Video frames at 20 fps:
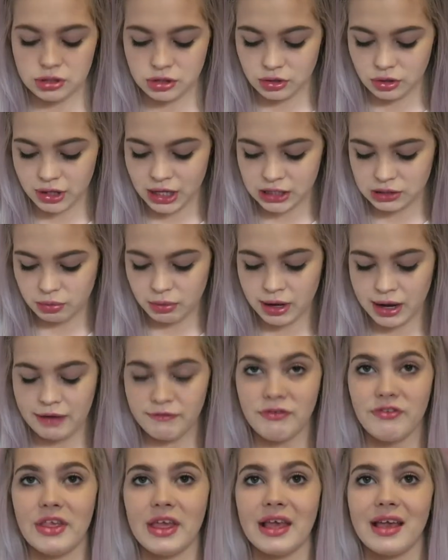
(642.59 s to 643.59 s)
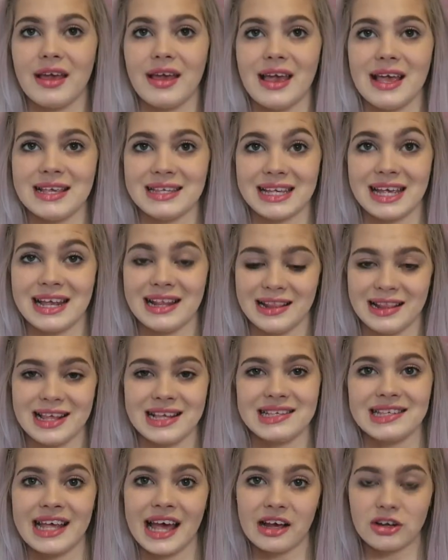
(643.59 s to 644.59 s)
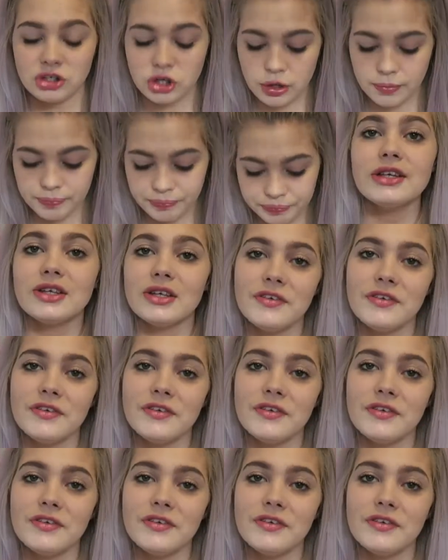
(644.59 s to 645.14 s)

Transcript: so that's why everything is in this section.